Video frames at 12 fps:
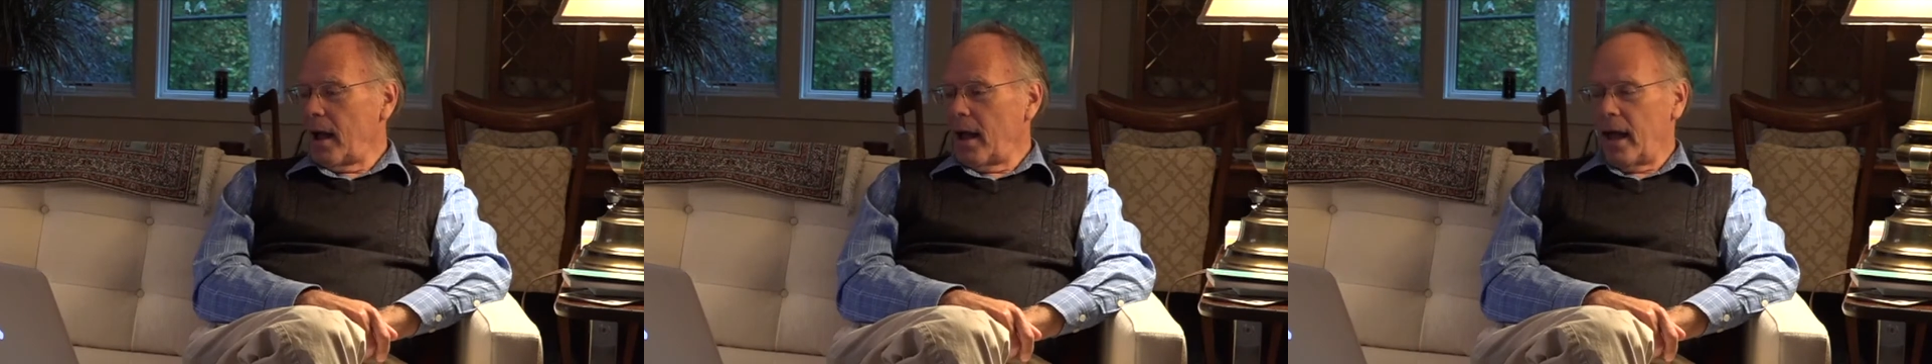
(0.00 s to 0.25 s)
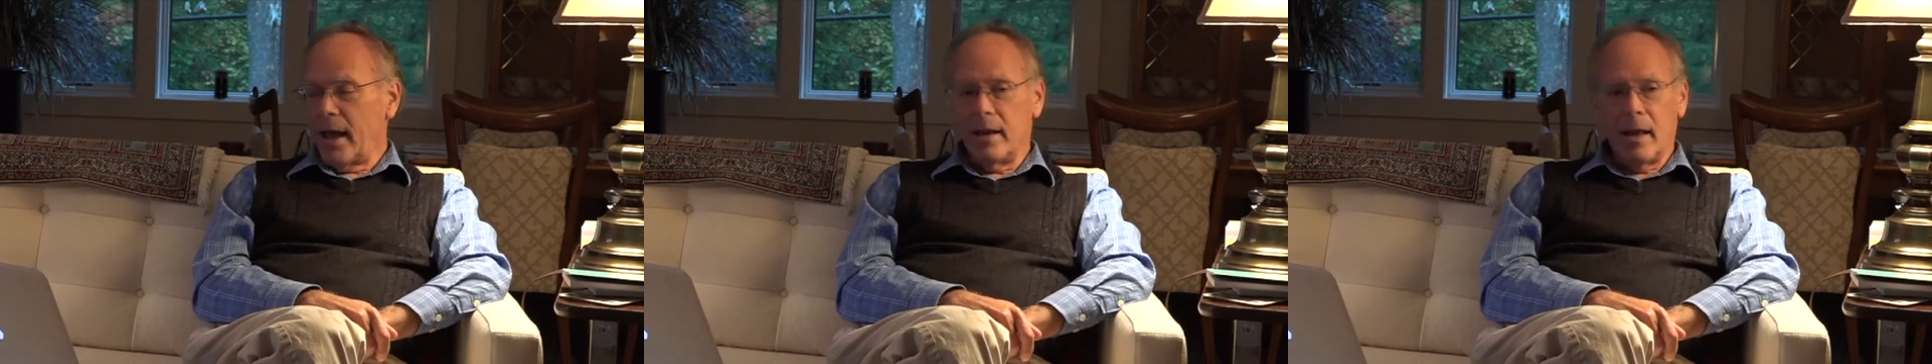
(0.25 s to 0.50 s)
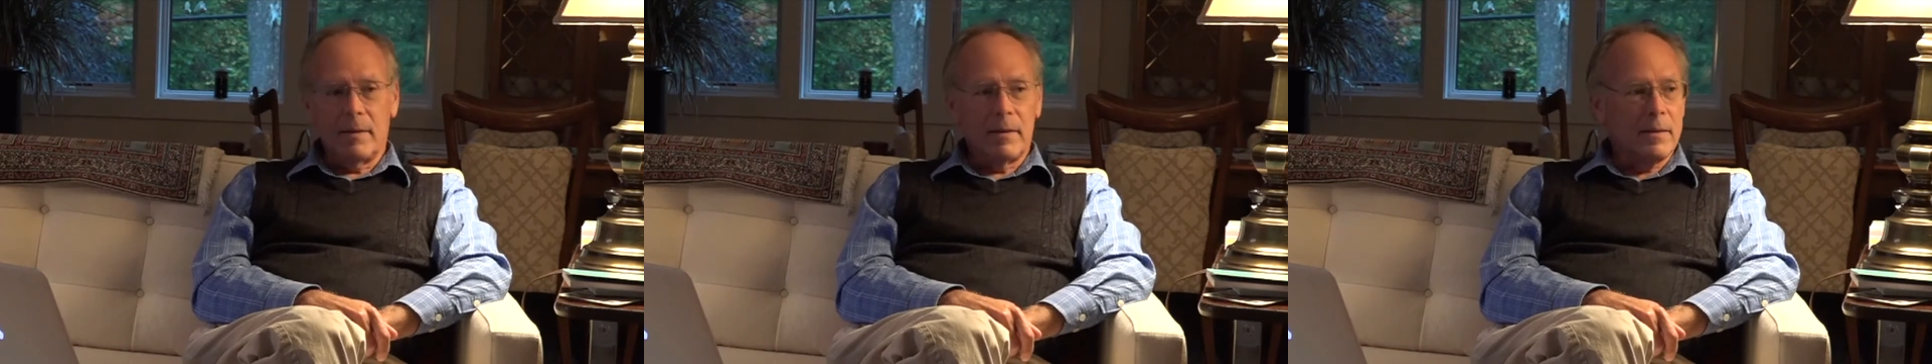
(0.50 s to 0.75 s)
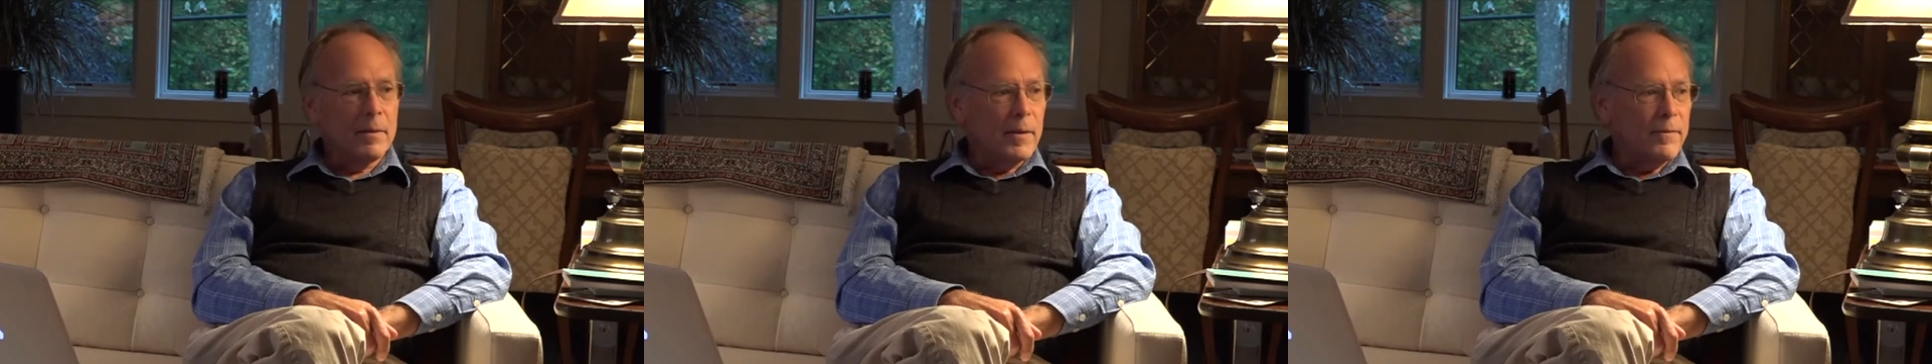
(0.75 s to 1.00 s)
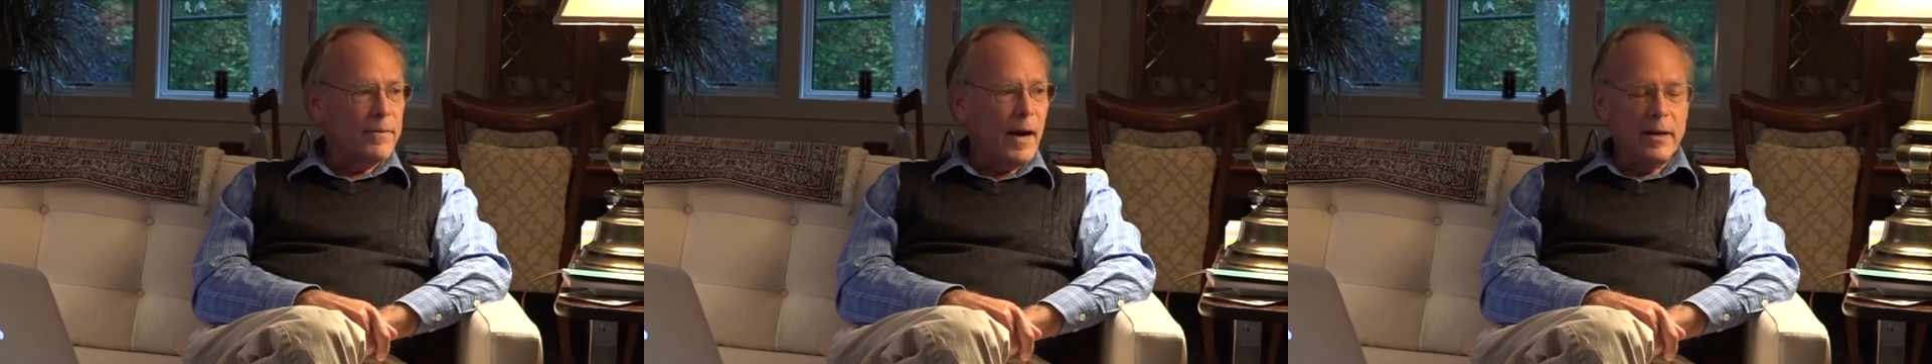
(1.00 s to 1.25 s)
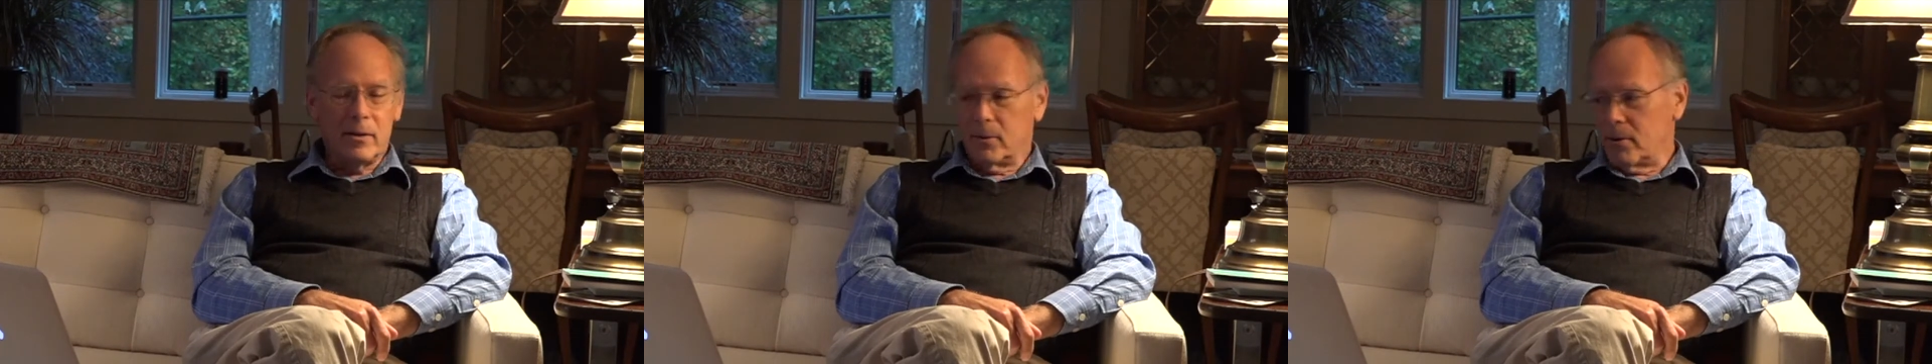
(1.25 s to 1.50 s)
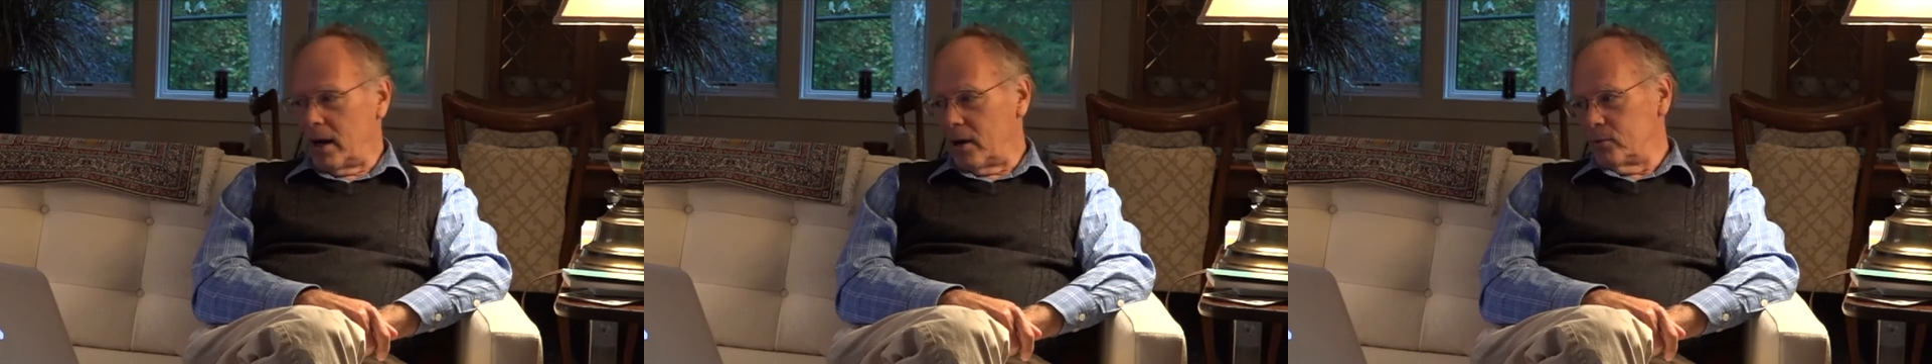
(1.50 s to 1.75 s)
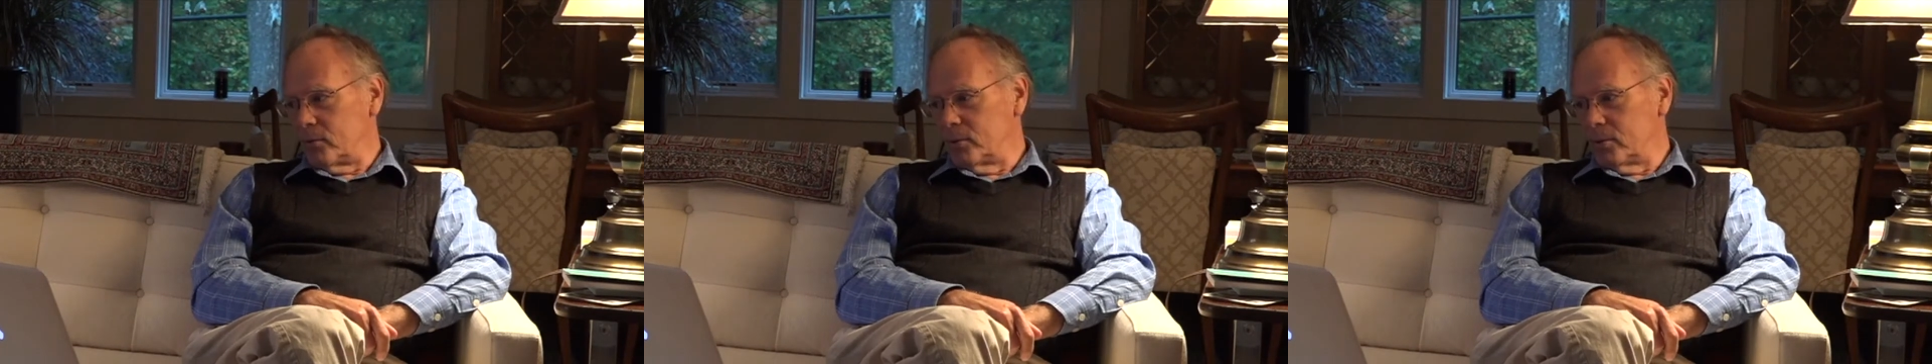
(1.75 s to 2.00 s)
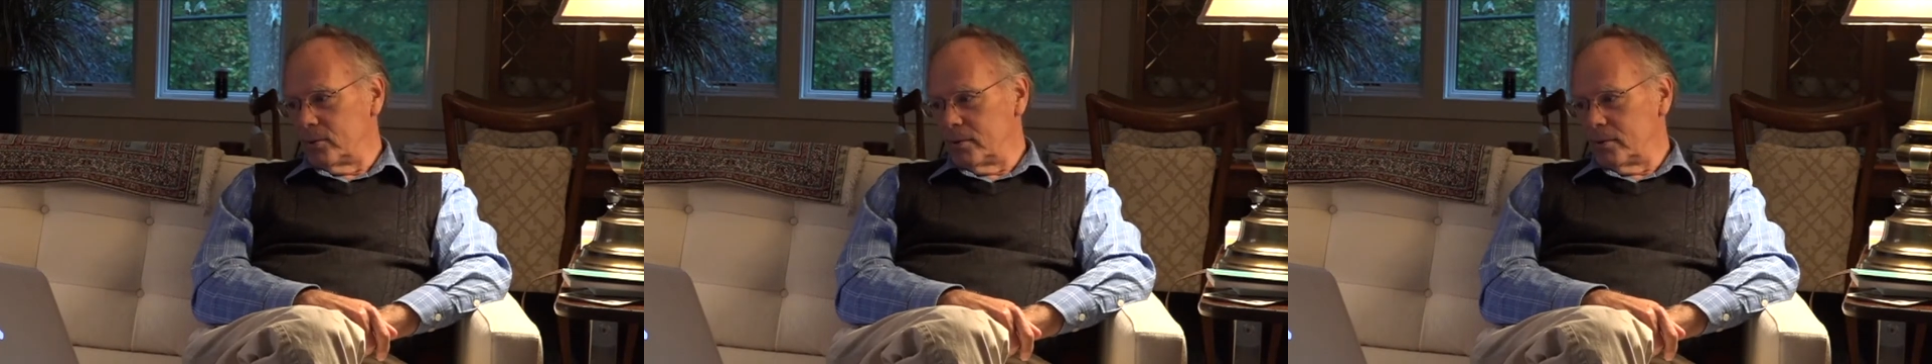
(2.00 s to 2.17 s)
And then the final ground rule